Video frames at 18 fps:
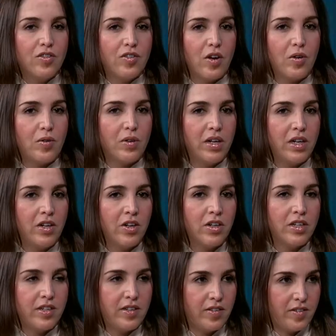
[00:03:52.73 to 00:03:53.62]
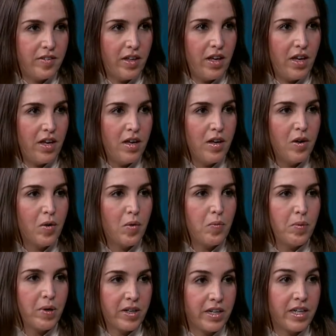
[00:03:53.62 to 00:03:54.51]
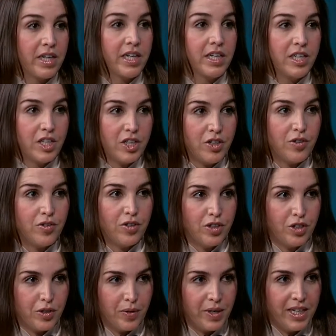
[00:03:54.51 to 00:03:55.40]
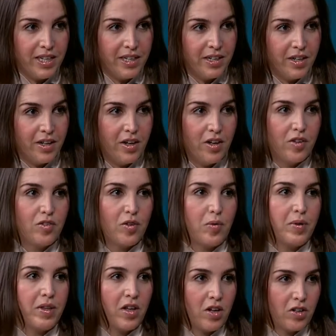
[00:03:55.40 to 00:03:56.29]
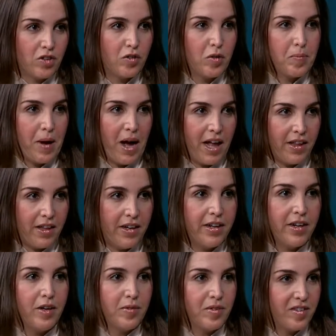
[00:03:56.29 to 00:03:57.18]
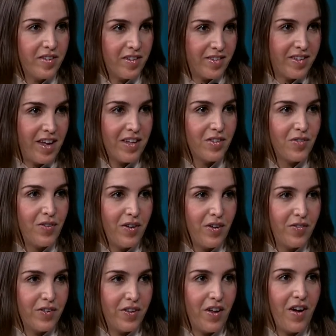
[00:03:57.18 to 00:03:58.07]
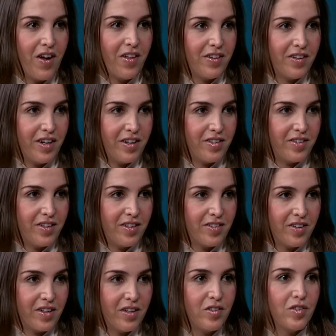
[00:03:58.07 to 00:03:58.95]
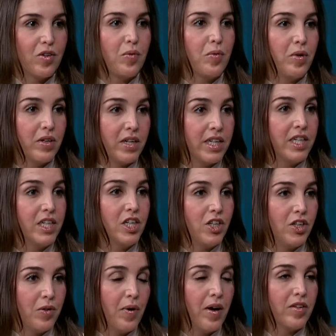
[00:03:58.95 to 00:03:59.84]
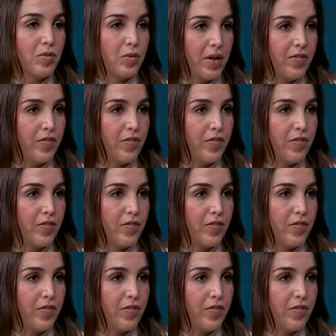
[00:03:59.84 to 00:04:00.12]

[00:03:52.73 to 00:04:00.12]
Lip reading: So in our DC, we're going to continue to do it. So we launched the pilot. It was successful over the holiday season. So we'll continue as we